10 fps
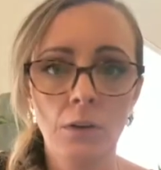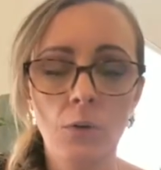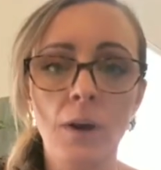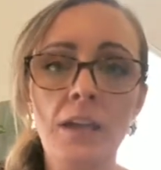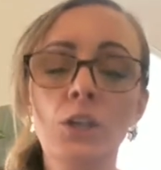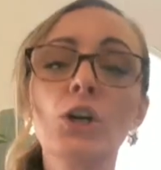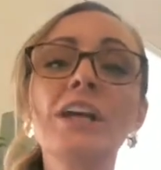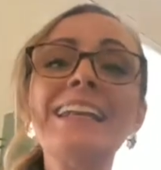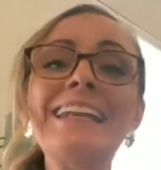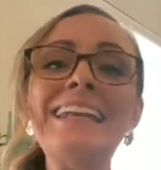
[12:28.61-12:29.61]
Right? You're
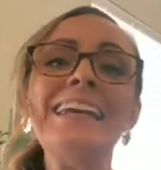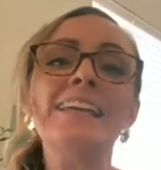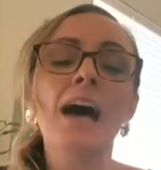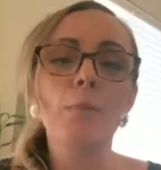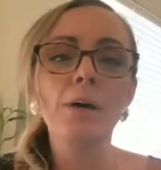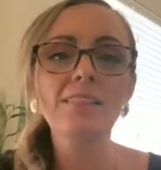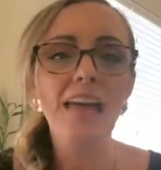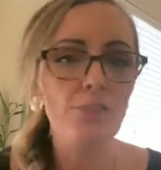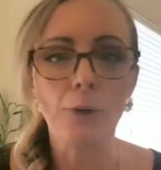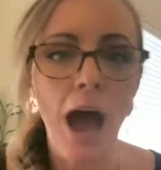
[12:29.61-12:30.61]
going to need a
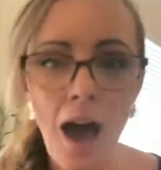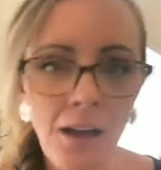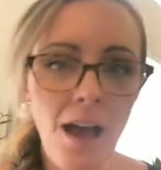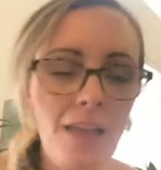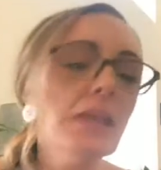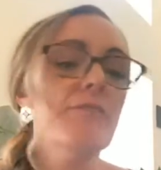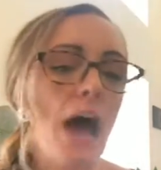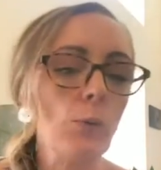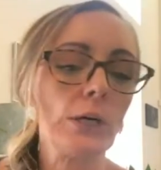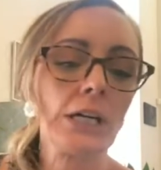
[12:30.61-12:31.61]
plethora. I love
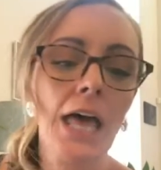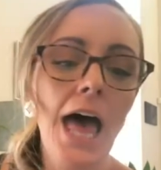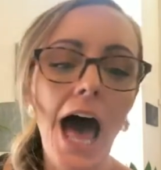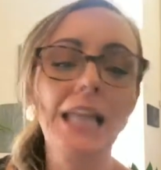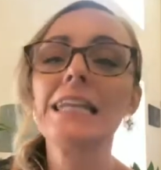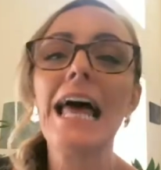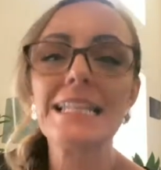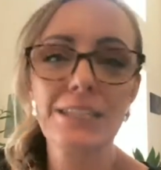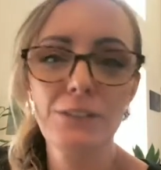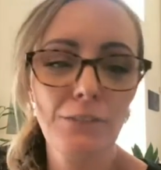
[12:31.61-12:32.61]
that word.
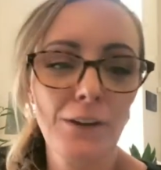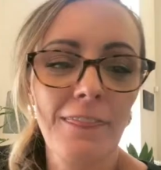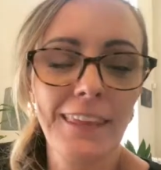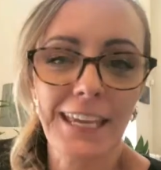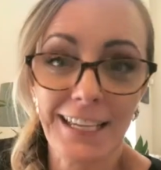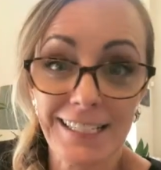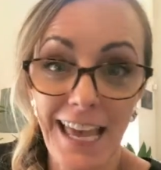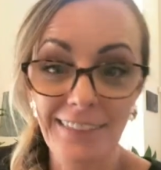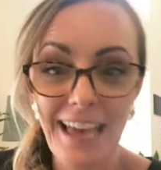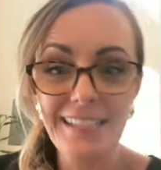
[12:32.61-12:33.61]
Lots of different things.
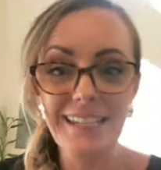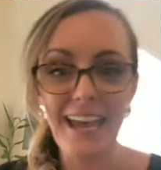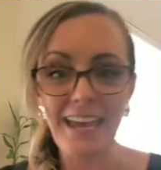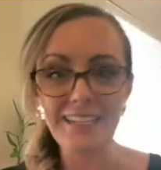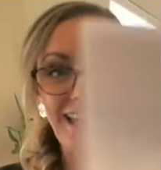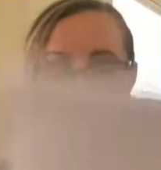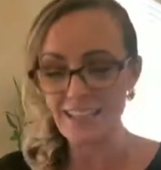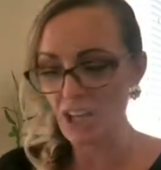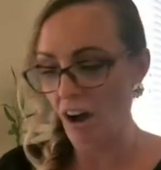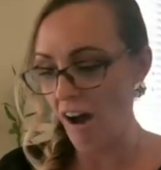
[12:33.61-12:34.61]
And last night I
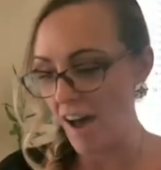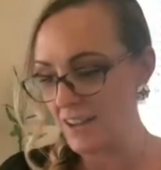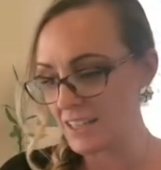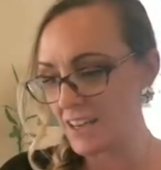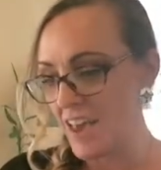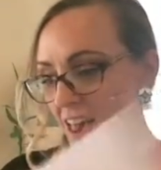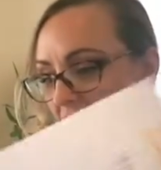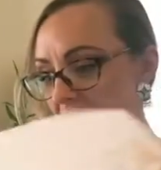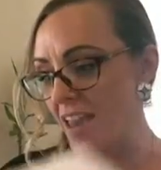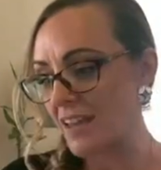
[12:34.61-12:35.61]
taught
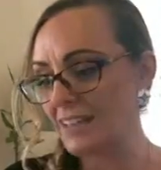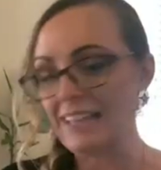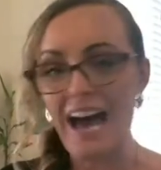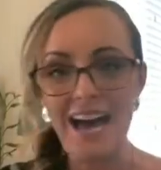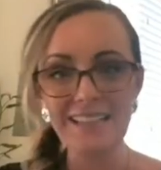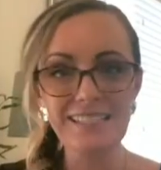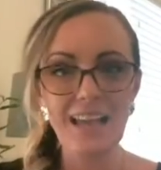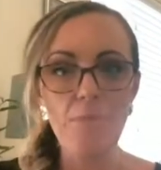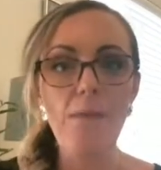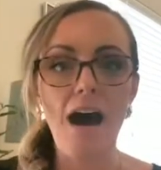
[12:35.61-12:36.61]
a class
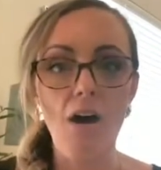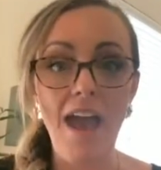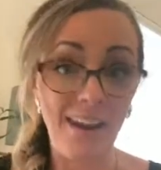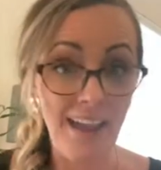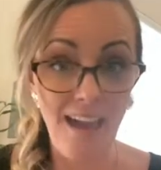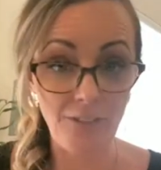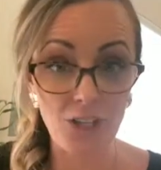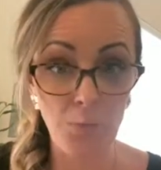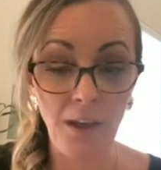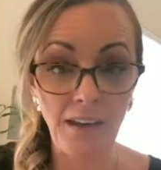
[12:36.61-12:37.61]
about
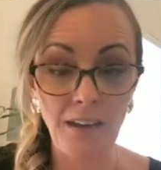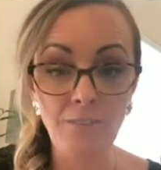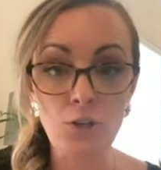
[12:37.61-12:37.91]
anti-average planning for